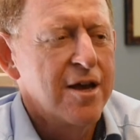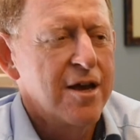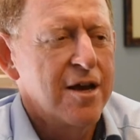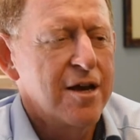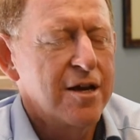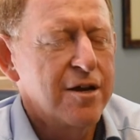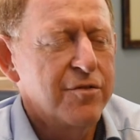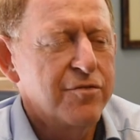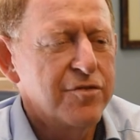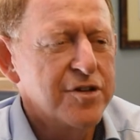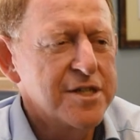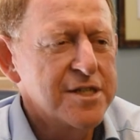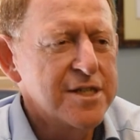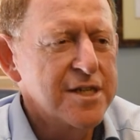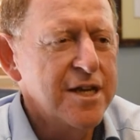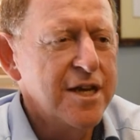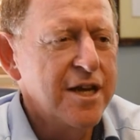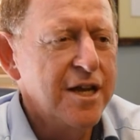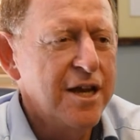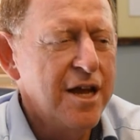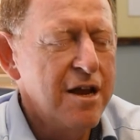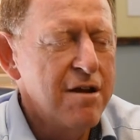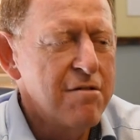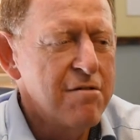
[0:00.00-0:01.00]
And if we see
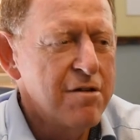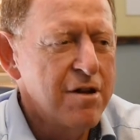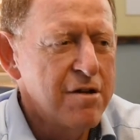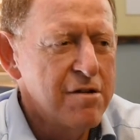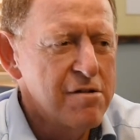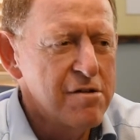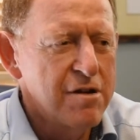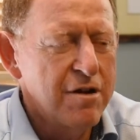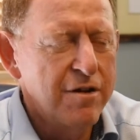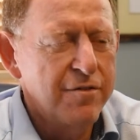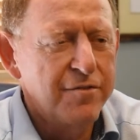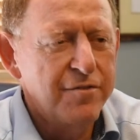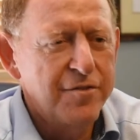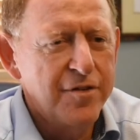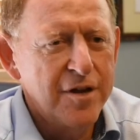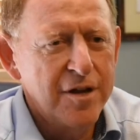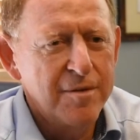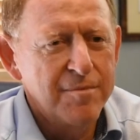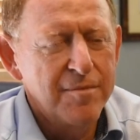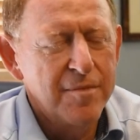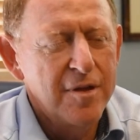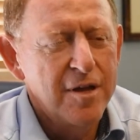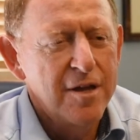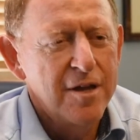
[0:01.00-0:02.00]
an area of
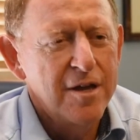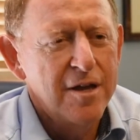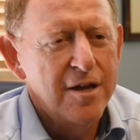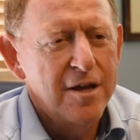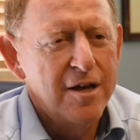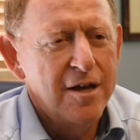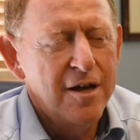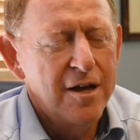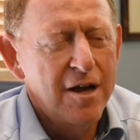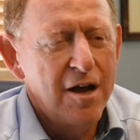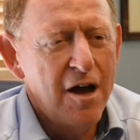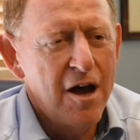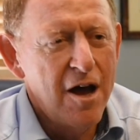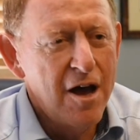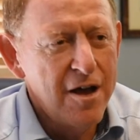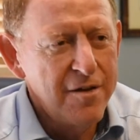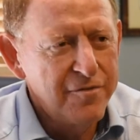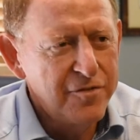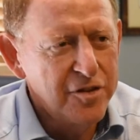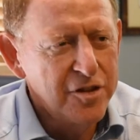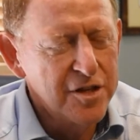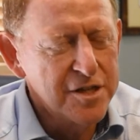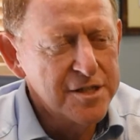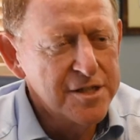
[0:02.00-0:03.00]
high
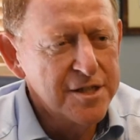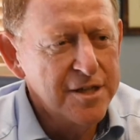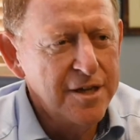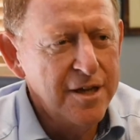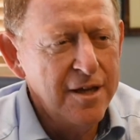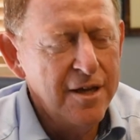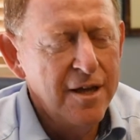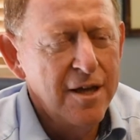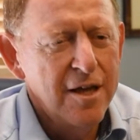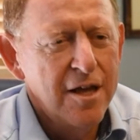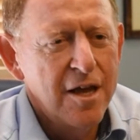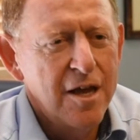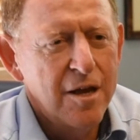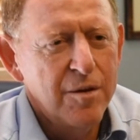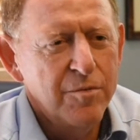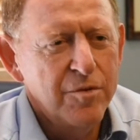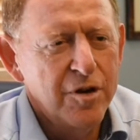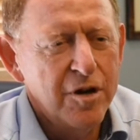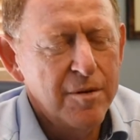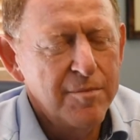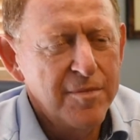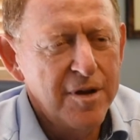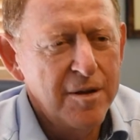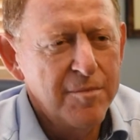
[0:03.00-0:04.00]
velocity, and
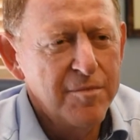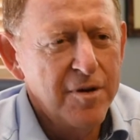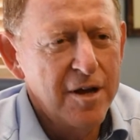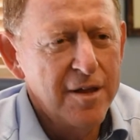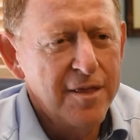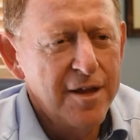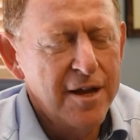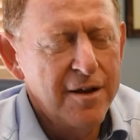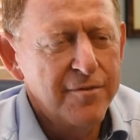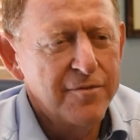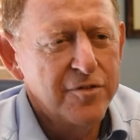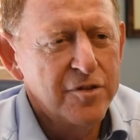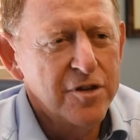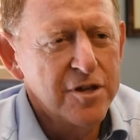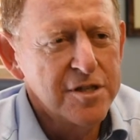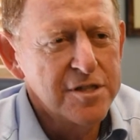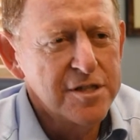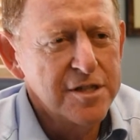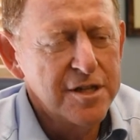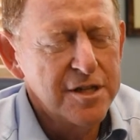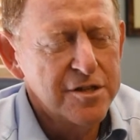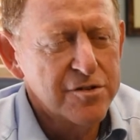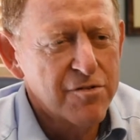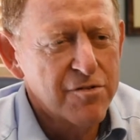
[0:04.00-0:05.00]
what I mean by that, velocity is